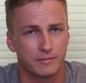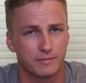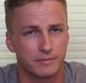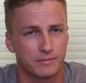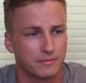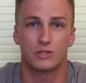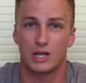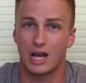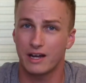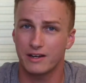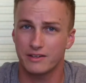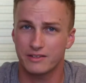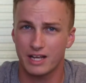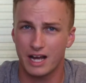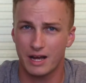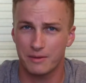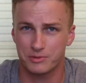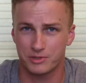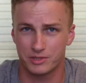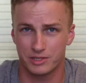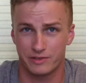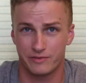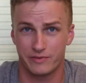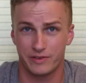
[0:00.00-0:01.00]
So how does
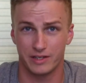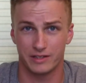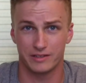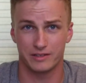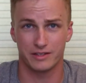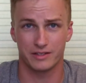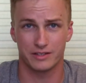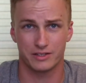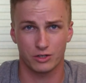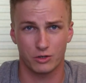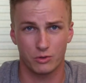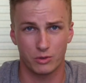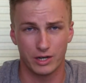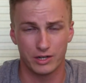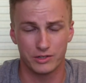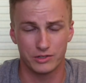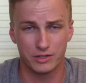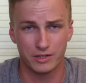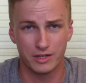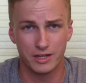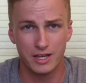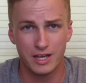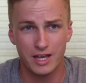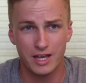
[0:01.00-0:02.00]
options fit into this equation?